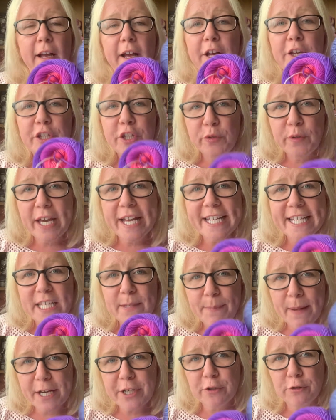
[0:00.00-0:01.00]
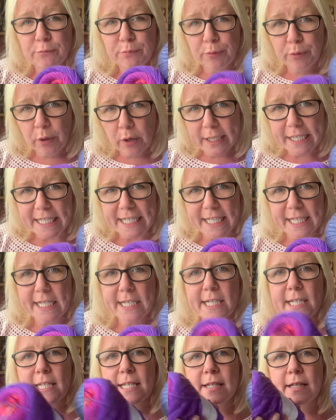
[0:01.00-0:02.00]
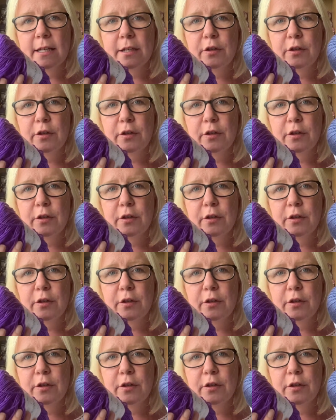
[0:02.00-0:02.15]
You get special prices.